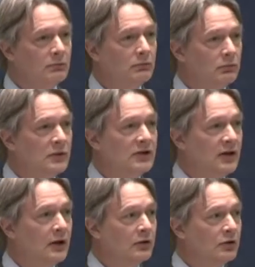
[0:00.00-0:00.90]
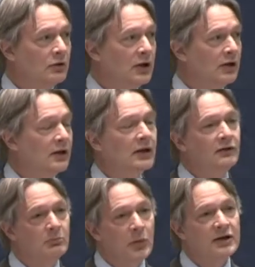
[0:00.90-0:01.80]
retail unit
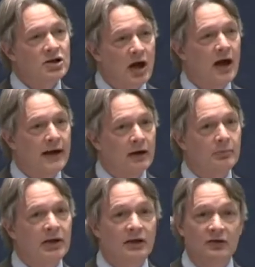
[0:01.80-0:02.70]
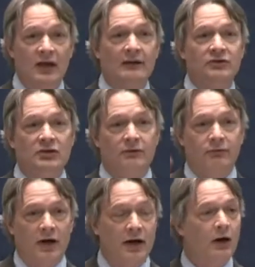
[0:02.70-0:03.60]
is much higher because they have to
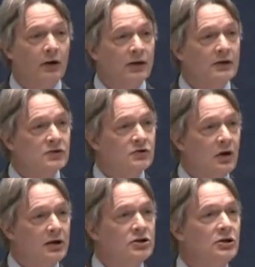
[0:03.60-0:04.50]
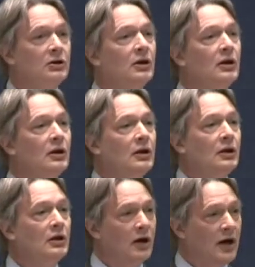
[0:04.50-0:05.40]
defray all the construction
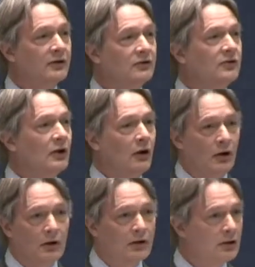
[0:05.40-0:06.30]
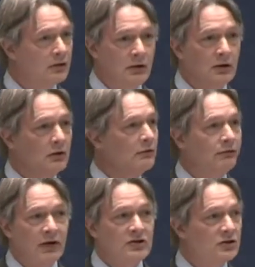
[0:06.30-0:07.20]
costs and all the new
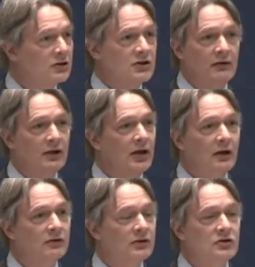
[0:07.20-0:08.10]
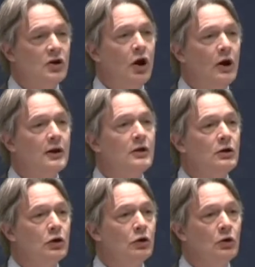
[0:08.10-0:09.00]
fixtures and everything else that's gone
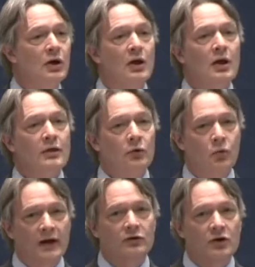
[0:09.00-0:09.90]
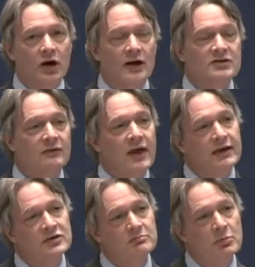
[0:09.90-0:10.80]
in new. The rental cost of
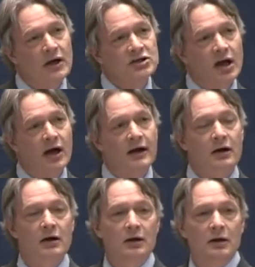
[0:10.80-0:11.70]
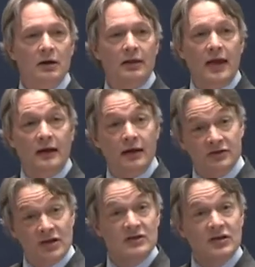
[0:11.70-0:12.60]
that is much higher than an
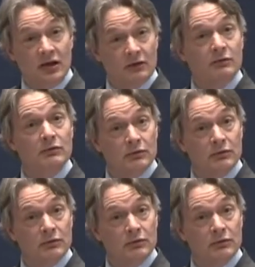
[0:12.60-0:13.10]
existing